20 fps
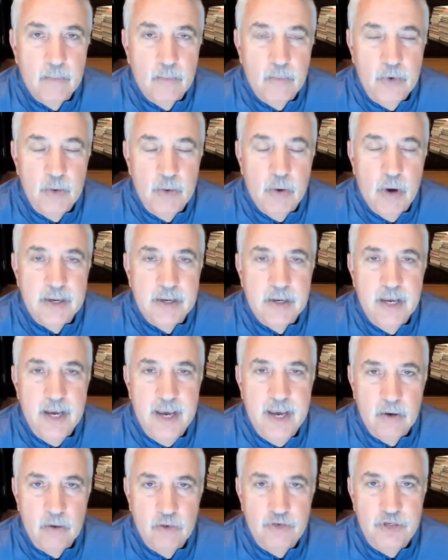We want
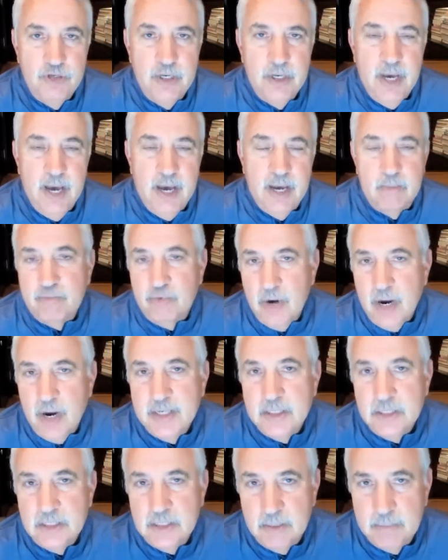energy at a
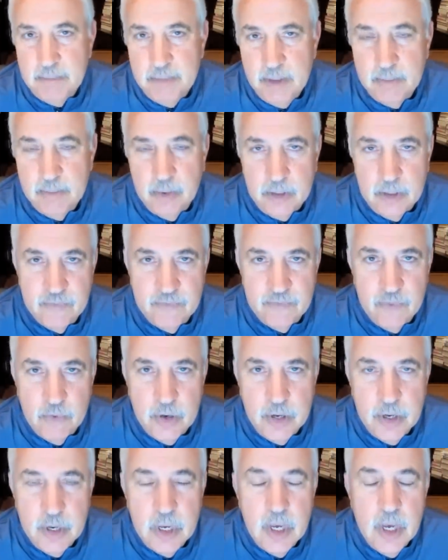price that people can
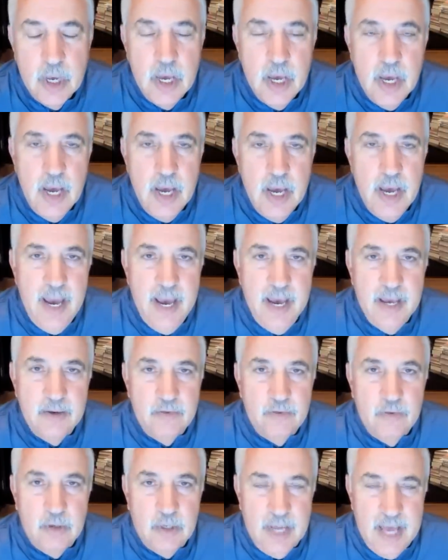afford.
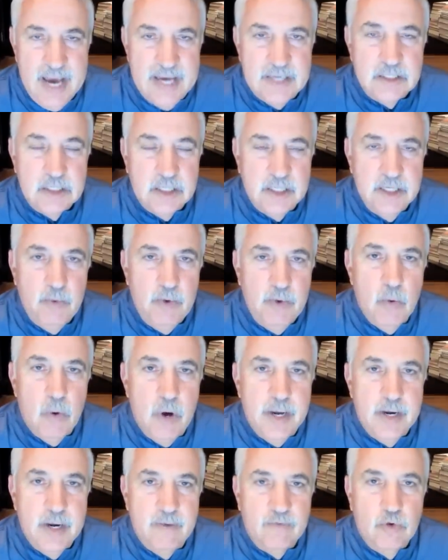And lastly, we
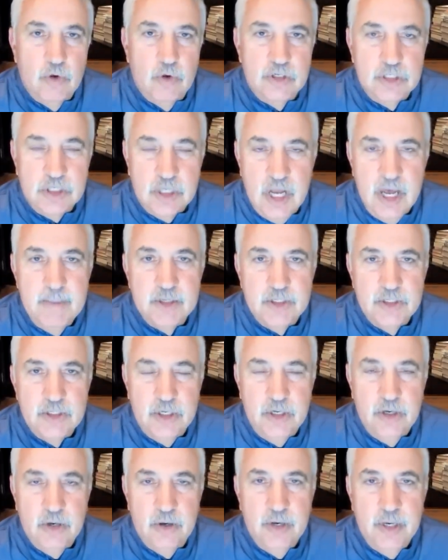want, of course, climate
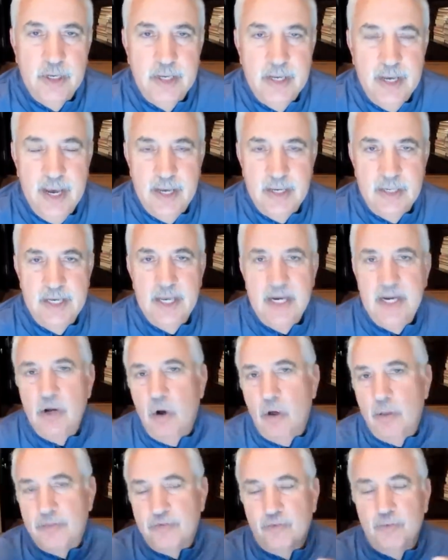security. And getting
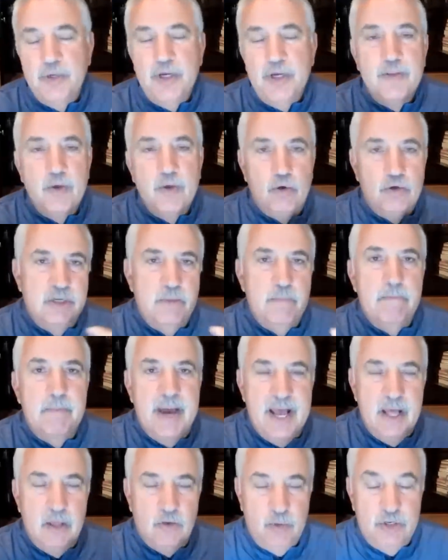all three of those in
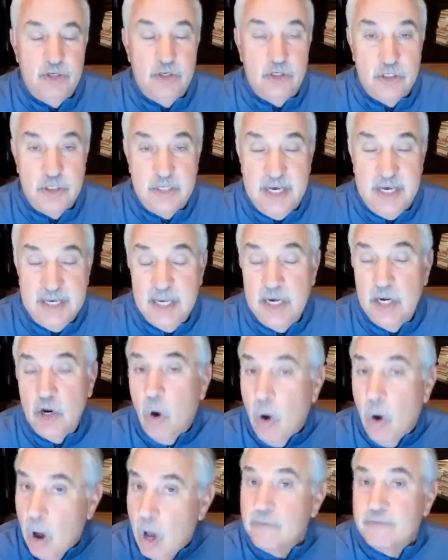balance, which is, say, getting
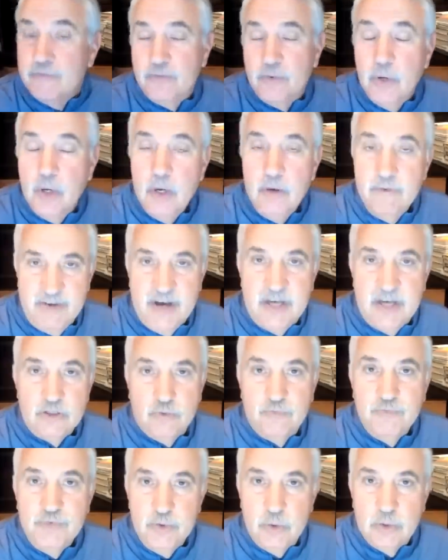off
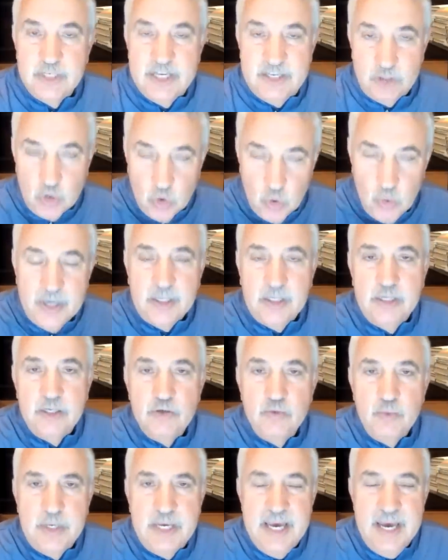fossil fuels as quickly
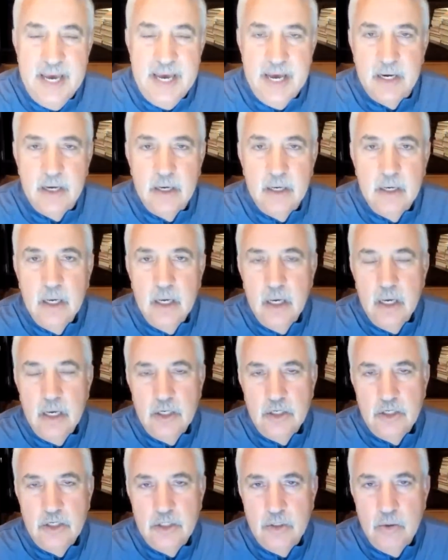as we can
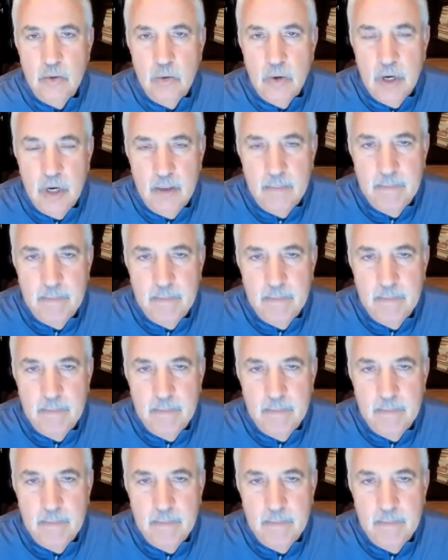to